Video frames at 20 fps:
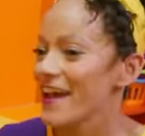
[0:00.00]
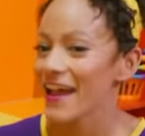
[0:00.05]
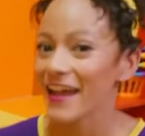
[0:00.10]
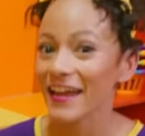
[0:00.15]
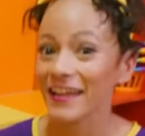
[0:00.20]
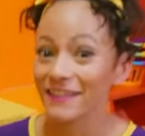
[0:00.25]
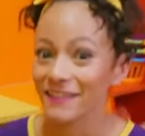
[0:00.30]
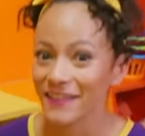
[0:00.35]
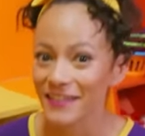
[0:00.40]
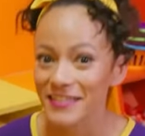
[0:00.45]

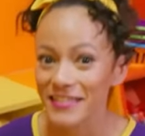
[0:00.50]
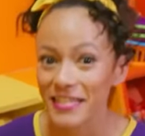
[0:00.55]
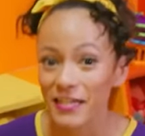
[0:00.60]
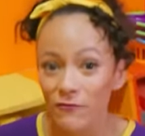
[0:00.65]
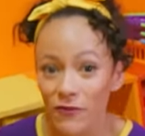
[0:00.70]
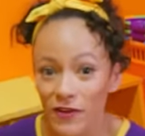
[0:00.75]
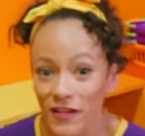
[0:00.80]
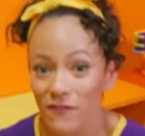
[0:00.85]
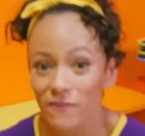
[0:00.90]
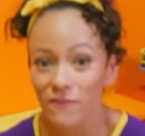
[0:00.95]
hey, let's see
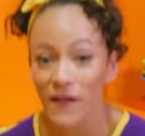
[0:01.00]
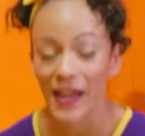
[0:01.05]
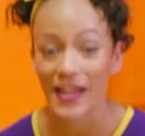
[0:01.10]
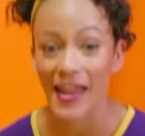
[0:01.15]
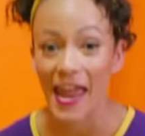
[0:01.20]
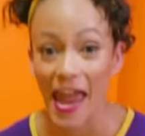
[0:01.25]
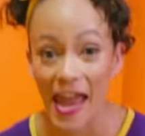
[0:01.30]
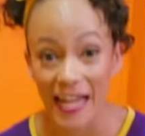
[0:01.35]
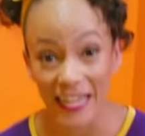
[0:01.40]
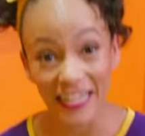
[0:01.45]
if we can
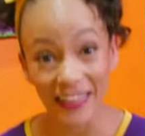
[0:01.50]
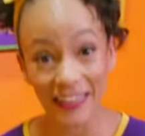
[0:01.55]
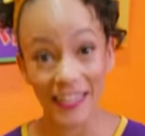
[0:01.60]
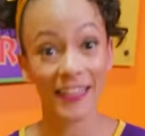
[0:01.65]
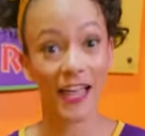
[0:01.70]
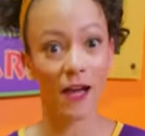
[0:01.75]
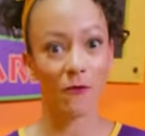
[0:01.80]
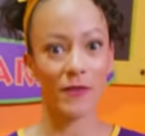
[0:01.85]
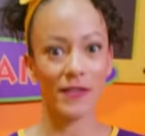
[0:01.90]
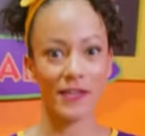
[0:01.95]
find
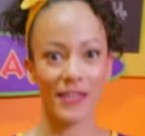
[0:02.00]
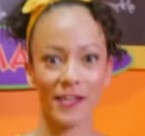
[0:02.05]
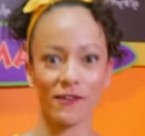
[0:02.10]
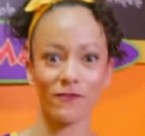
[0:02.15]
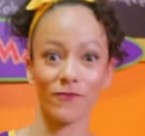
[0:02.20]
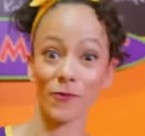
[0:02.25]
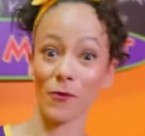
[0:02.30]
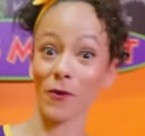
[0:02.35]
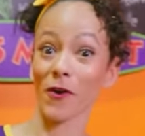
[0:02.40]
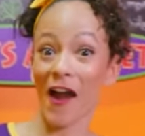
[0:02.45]
anything that we need
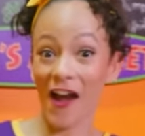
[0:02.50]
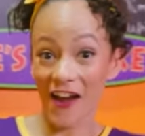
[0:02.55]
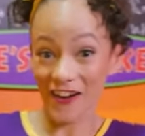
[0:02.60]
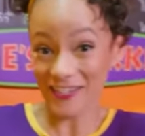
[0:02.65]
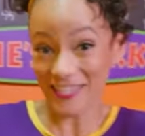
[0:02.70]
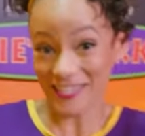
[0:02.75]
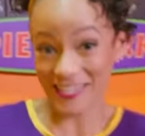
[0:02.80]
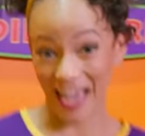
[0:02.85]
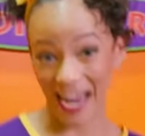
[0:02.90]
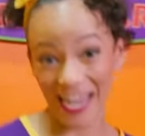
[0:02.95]
for
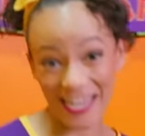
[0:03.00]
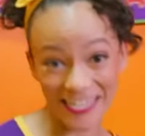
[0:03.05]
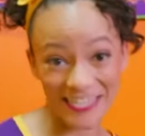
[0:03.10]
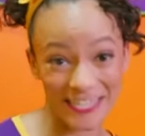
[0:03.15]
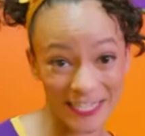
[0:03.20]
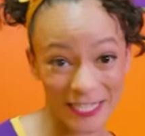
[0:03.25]
our science